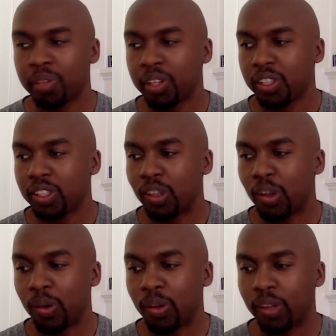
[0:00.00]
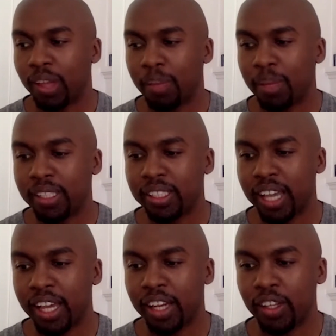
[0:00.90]
So let me
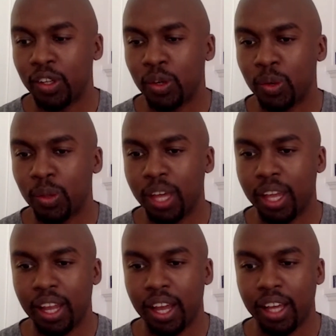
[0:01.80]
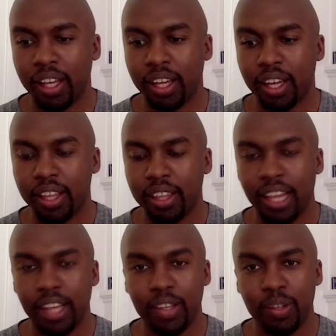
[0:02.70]
say to you that, like, uh,
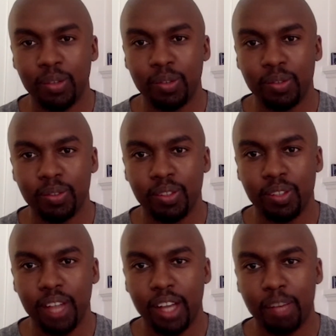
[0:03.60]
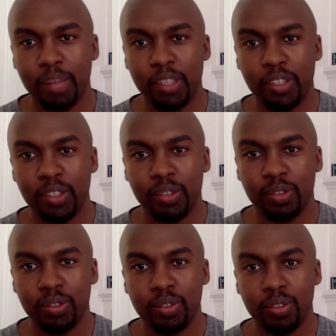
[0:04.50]
thank you. I commend you.
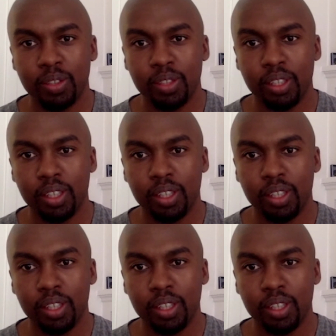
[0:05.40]
Thank you, sir.